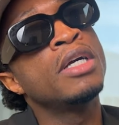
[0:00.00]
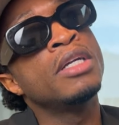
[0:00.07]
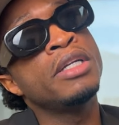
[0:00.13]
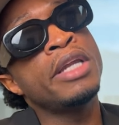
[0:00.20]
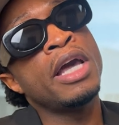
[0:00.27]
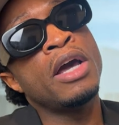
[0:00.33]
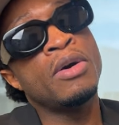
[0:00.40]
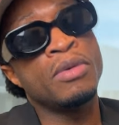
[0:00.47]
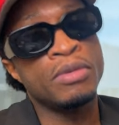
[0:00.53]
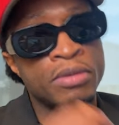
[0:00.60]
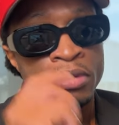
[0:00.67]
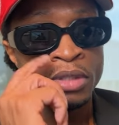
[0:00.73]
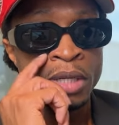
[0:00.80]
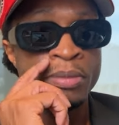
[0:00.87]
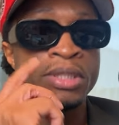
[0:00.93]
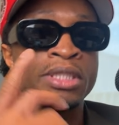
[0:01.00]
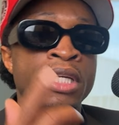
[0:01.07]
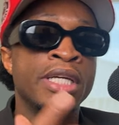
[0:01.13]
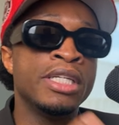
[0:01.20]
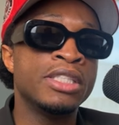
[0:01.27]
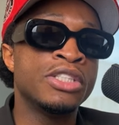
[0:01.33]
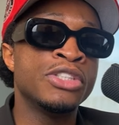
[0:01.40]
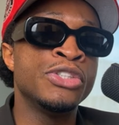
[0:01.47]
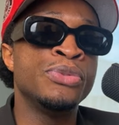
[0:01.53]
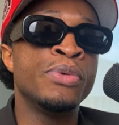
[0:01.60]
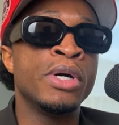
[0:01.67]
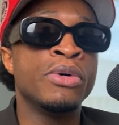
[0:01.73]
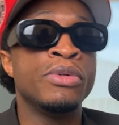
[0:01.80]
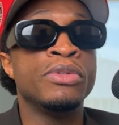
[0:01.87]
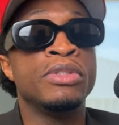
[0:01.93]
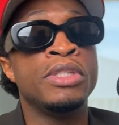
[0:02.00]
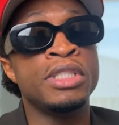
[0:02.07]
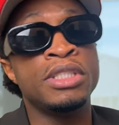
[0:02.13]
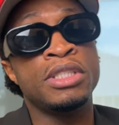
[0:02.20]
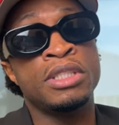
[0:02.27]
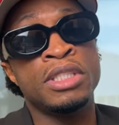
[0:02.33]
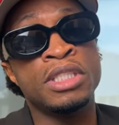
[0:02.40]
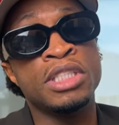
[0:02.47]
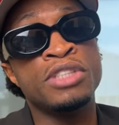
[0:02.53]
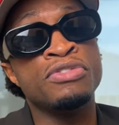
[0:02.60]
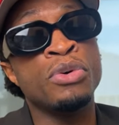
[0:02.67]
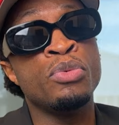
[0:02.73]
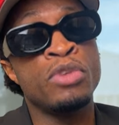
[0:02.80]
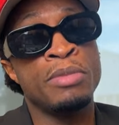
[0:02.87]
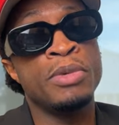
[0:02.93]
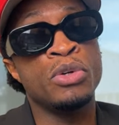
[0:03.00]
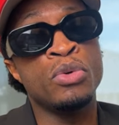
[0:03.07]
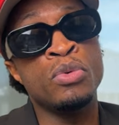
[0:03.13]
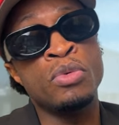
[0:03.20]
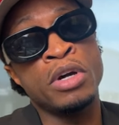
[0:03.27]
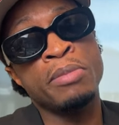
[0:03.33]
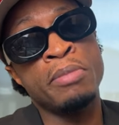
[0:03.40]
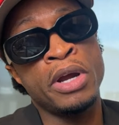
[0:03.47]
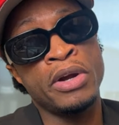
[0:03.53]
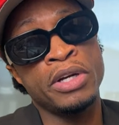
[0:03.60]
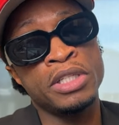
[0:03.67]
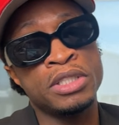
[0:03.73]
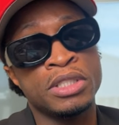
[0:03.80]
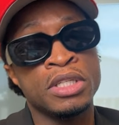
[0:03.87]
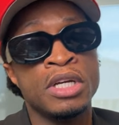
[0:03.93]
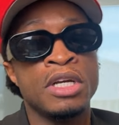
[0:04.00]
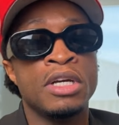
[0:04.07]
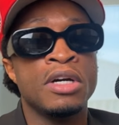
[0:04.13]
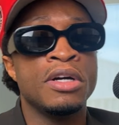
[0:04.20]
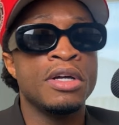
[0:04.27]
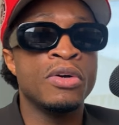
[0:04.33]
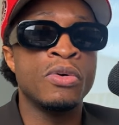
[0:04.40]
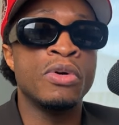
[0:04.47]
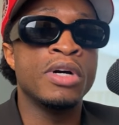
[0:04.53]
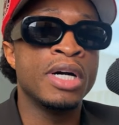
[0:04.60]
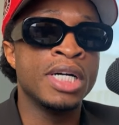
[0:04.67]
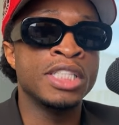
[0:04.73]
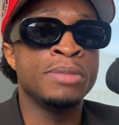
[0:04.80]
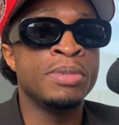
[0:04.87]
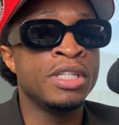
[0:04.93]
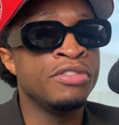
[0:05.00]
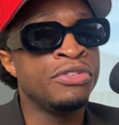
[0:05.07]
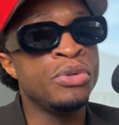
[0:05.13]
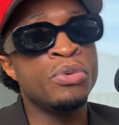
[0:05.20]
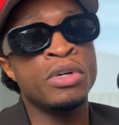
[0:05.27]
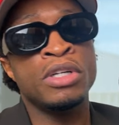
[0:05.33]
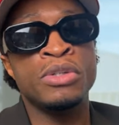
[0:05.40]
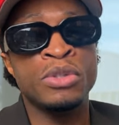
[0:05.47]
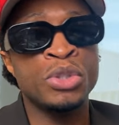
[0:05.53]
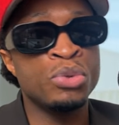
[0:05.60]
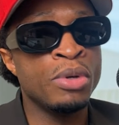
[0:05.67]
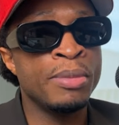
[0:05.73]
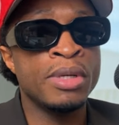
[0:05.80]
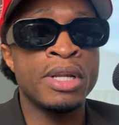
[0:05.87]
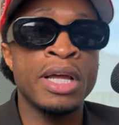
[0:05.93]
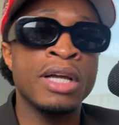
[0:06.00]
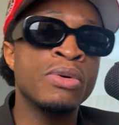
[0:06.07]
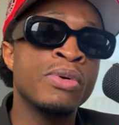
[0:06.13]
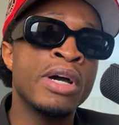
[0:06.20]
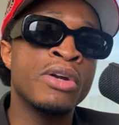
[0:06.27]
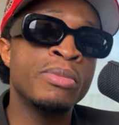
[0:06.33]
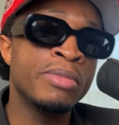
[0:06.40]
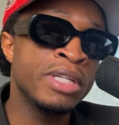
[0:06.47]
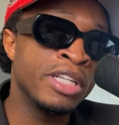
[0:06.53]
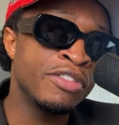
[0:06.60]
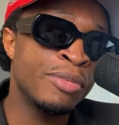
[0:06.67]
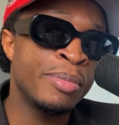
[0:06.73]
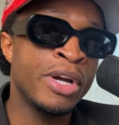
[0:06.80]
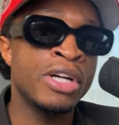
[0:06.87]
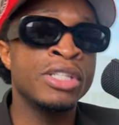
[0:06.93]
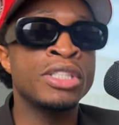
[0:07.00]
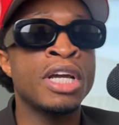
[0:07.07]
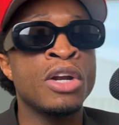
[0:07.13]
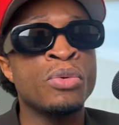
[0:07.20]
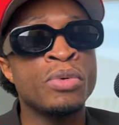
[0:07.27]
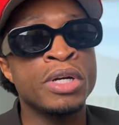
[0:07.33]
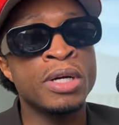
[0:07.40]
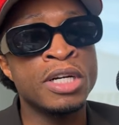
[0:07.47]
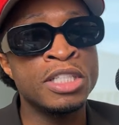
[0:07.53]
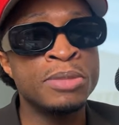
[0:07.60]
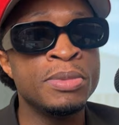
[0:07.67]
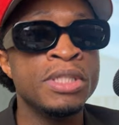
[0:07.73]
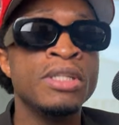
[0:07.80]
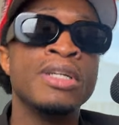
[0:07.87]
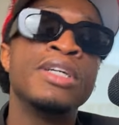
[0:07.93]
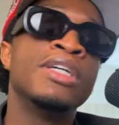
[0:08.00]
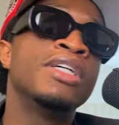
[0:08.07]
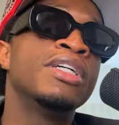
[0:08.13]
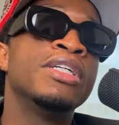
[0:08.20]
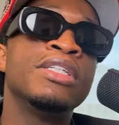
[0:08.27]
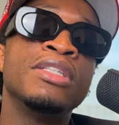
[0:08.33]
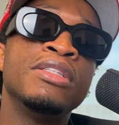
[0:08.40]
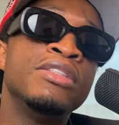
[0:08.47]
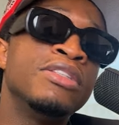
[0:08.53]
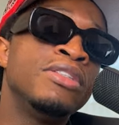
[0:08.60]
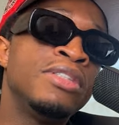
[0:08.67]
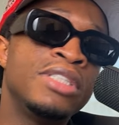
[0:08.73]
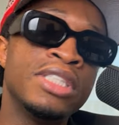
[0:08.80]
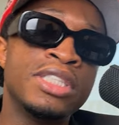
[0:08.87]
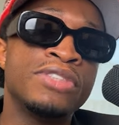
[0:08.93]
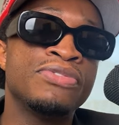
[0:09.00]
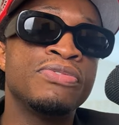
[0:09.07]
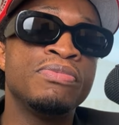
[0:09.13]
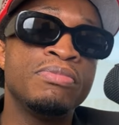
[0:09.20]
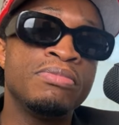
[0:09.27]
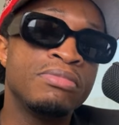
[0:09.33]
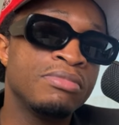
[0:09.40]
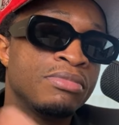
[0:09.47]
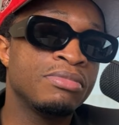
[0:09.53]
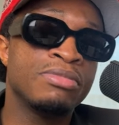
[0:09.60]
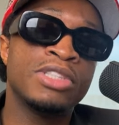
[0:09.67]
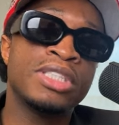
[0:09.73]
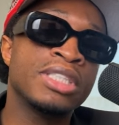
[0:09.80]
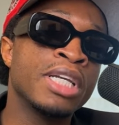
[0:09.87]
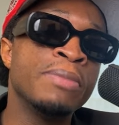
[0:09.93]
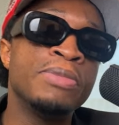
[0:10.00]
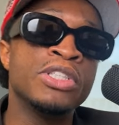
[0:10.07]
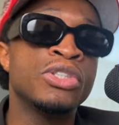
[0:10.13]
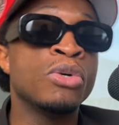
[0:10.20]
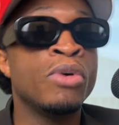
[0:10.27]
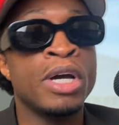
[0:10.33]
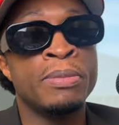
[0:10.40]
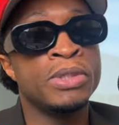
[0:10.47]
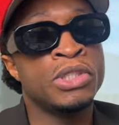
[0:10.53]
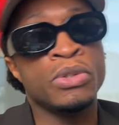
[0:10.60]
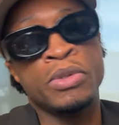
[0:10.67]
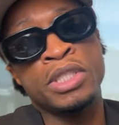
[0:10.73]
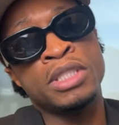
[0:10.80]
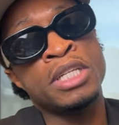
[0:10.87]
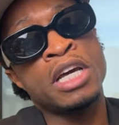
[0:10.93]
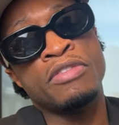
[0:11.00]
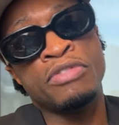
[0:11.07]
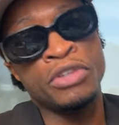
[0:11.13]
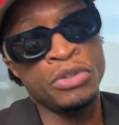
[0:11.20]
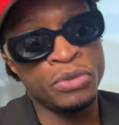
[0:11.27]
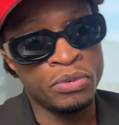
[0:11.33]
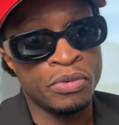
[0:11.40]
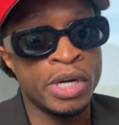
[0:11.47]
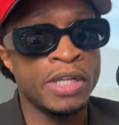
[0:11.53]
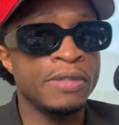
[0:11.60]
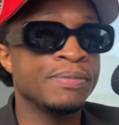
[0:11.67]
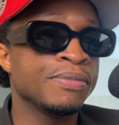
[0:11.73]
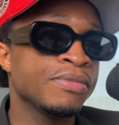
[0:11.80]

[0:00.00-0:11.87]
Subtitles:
Now, let me say this as well. This is for women who want marriage or a husband. If you're one of those women like, oh, I don't believe in marriage, I don't want a husband, just skip this whole episode. It's not for you, right?